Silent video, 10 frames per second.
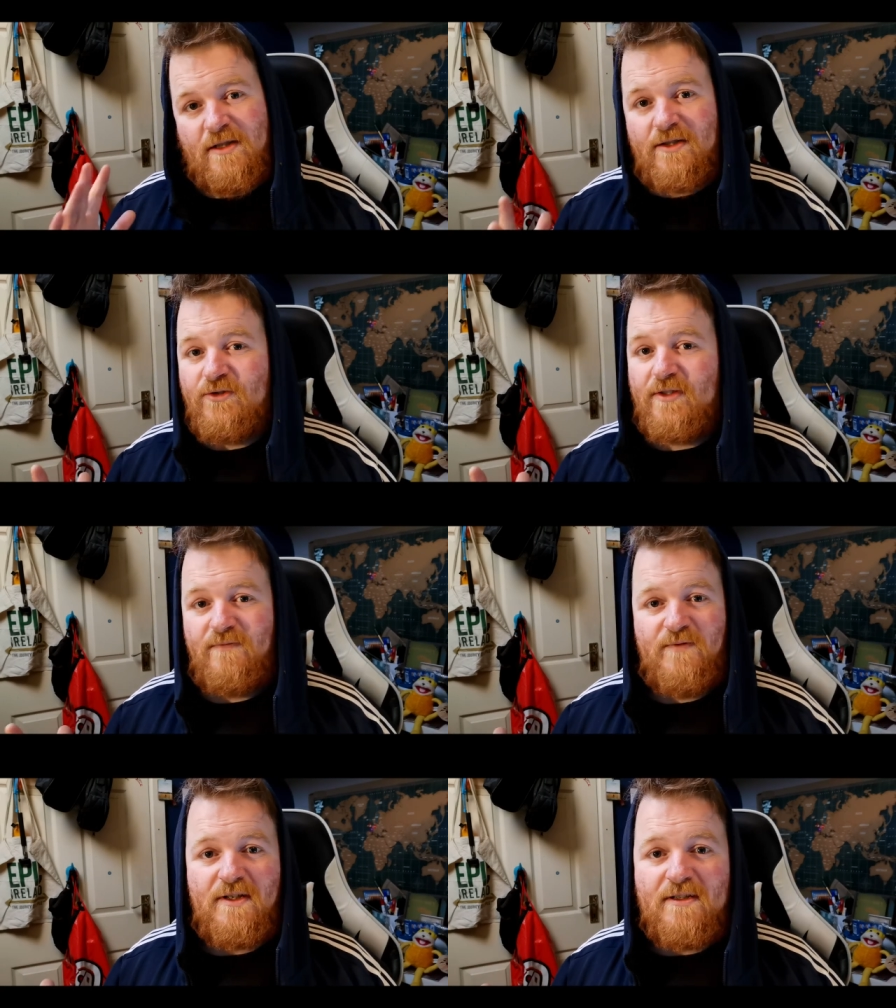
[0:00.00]
these are the
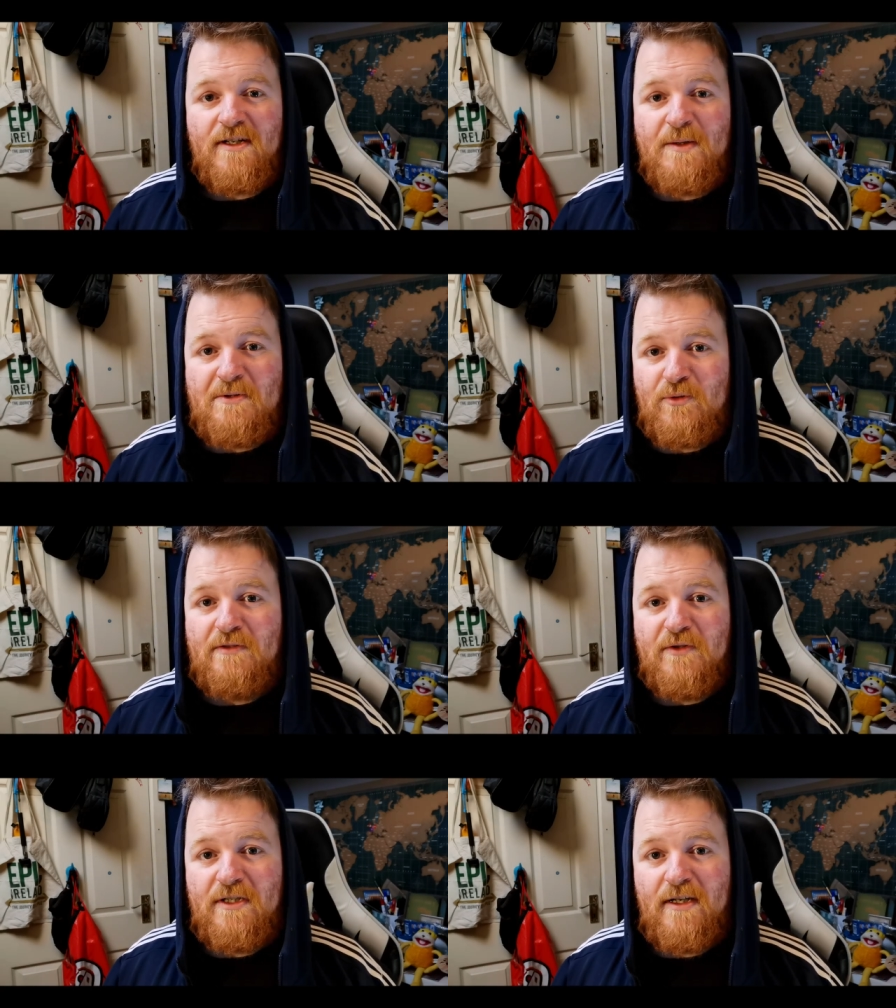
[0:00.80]
fucking times we're
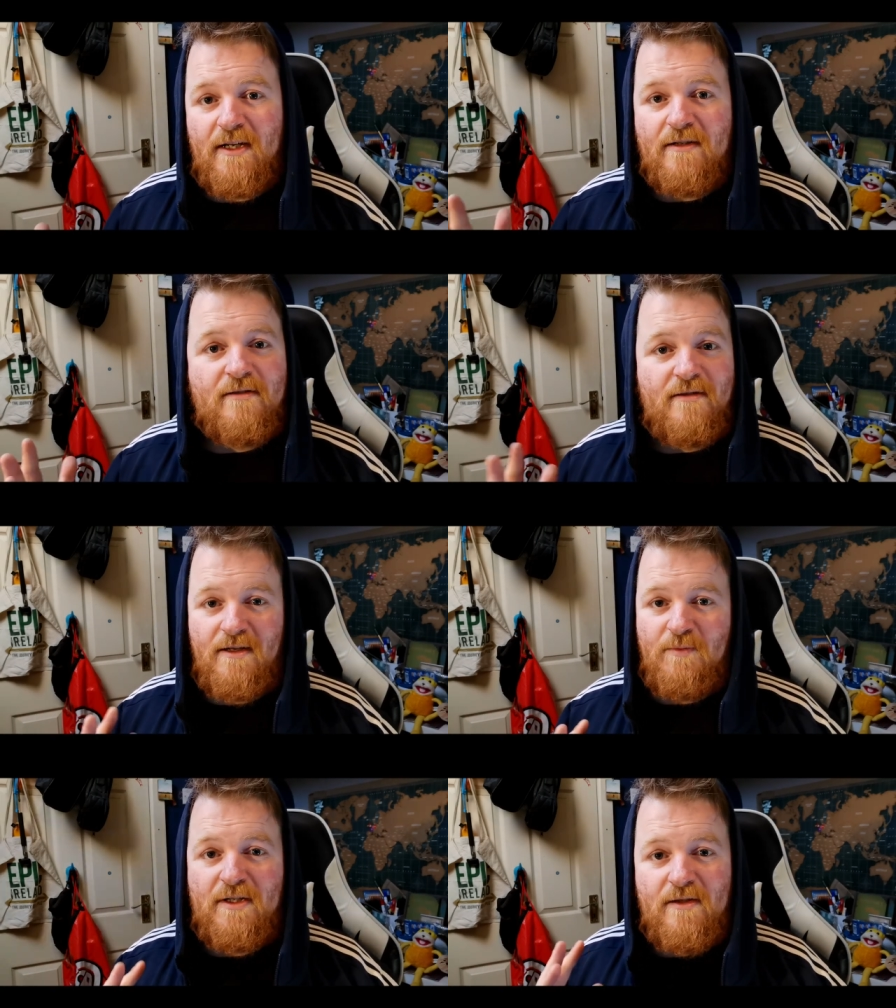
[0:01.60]
living in, and
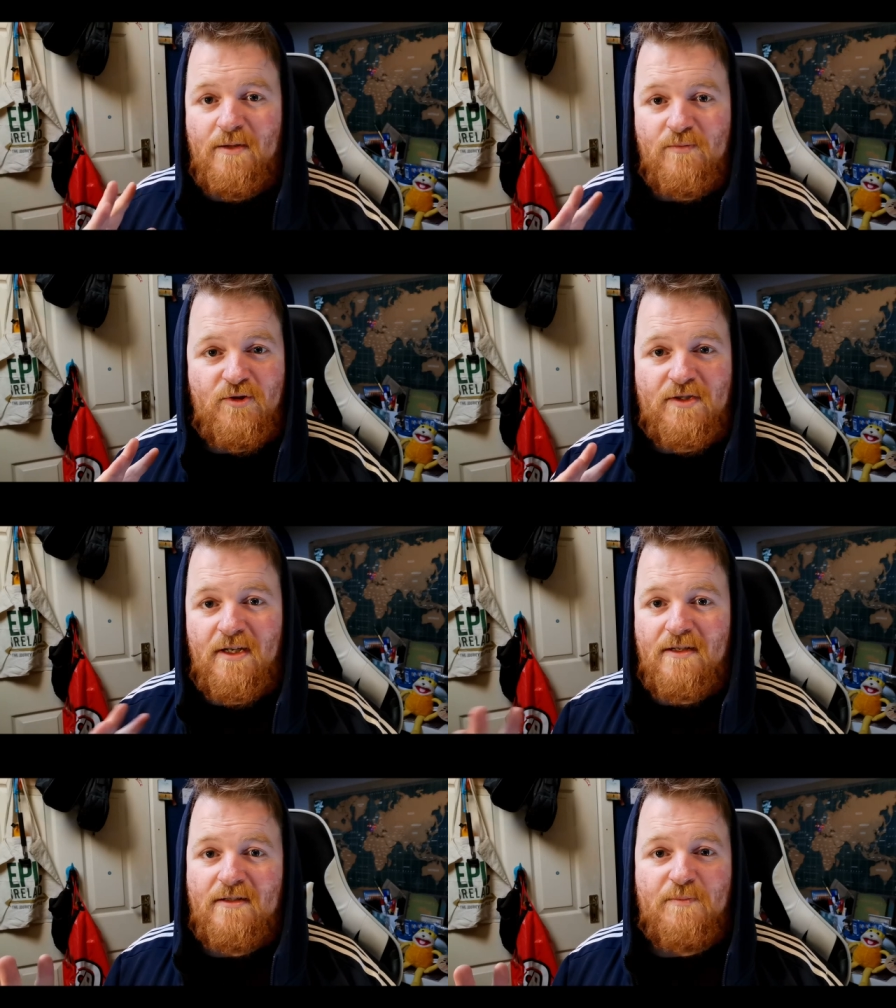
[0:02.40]
I'm just
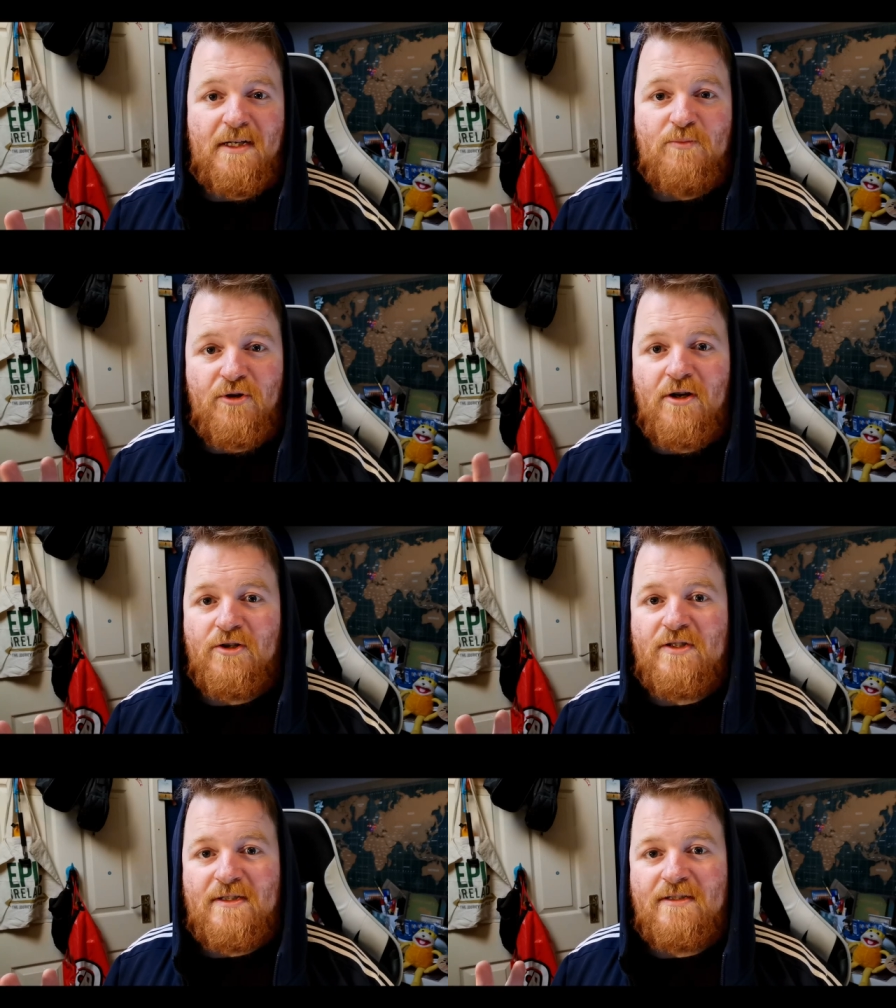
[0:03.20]
taking as many
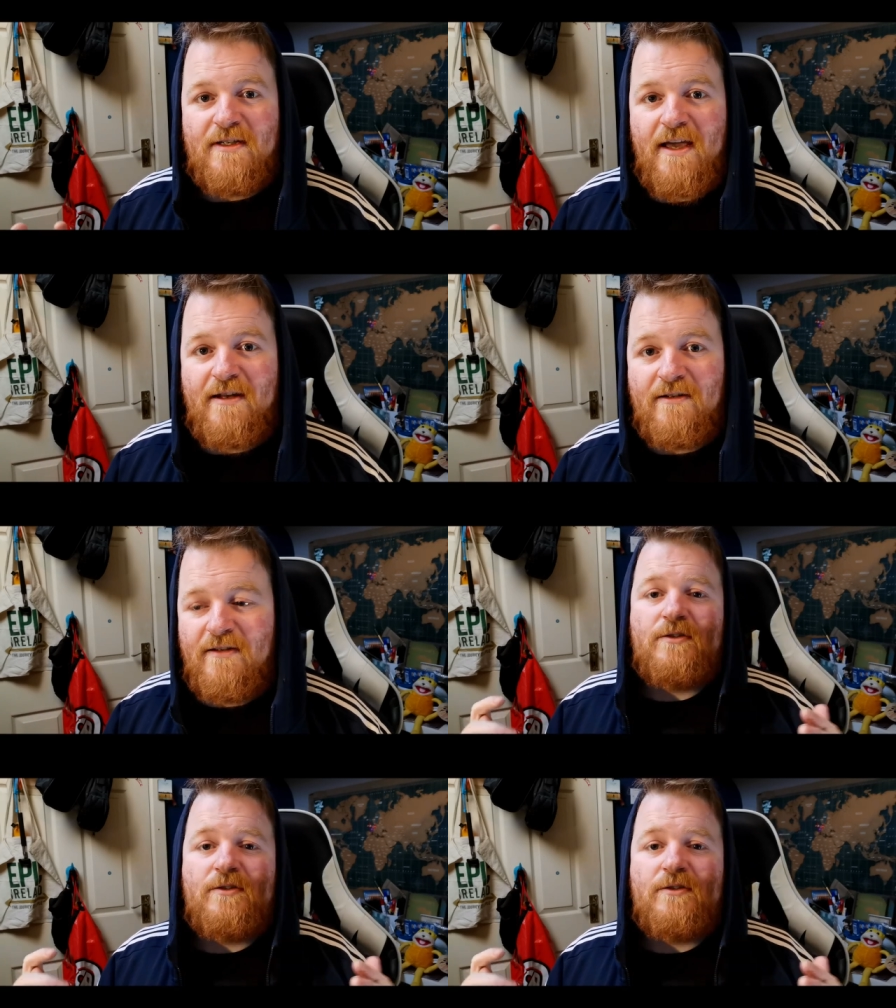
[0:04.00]
precautions as I can.